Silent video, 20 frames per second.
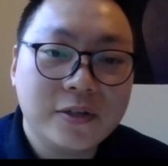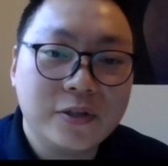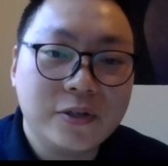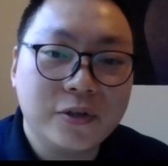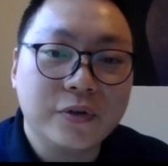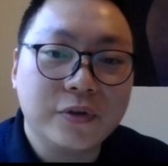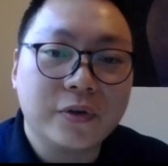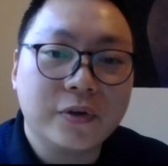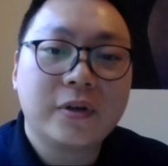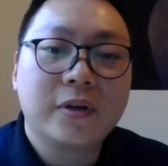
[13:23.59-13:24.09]

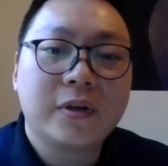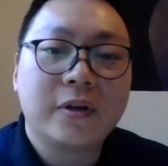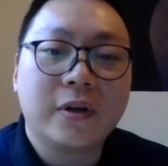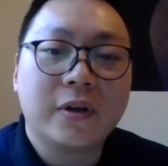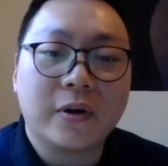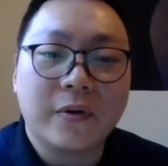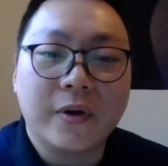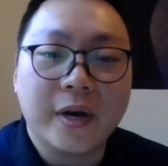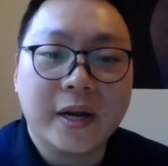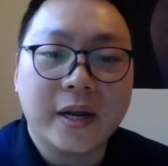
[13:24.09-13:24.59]
to
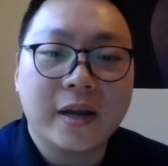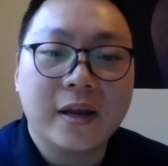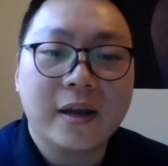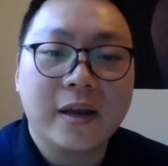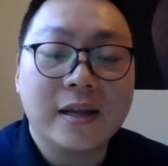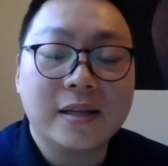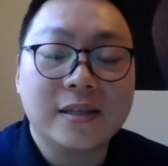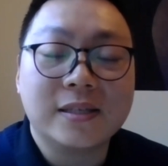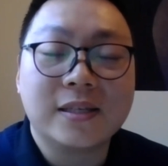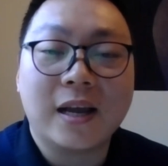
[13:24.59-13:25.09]
Korea
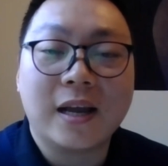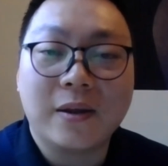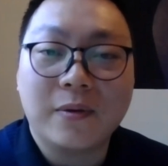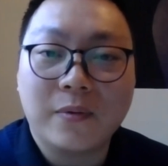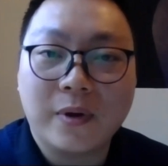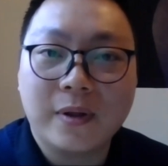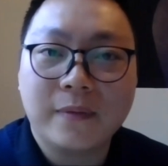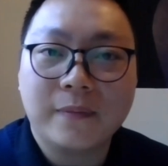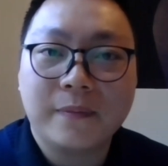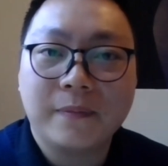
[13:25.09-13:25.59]
and
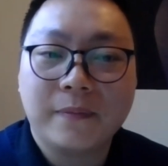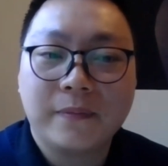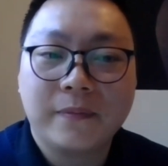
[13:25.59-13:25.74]
Taiwan,